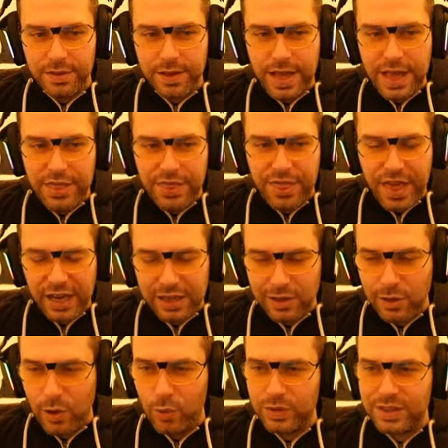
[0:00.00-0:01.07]
And that
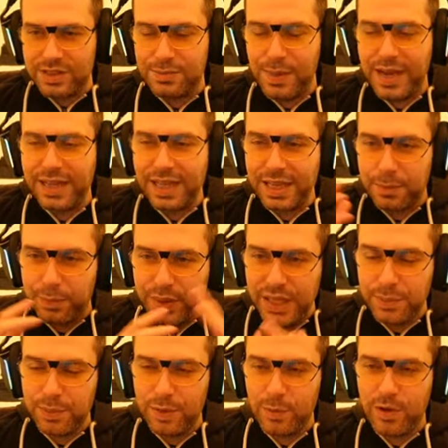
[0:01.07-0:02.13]
alone is making
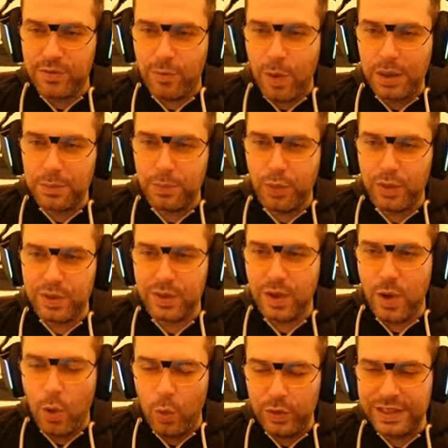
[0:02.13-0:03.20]
people with
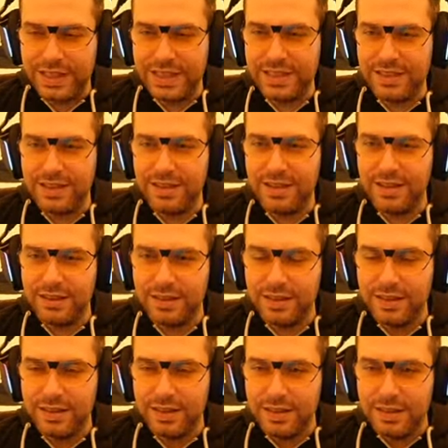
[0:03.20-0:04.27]
1.0 gear
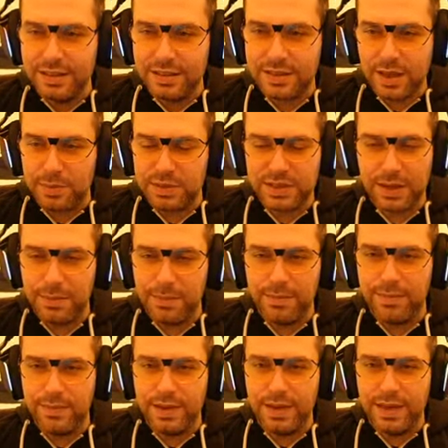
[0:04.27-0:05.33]

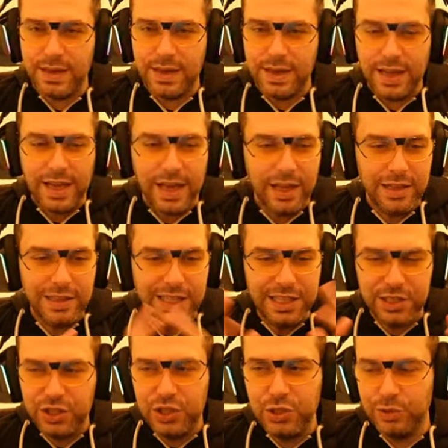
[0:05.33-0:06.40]
some
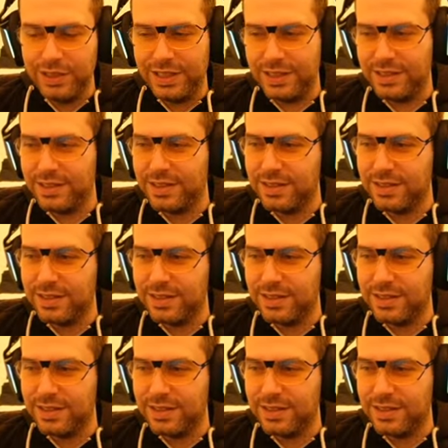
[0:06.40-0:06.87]
elite unit.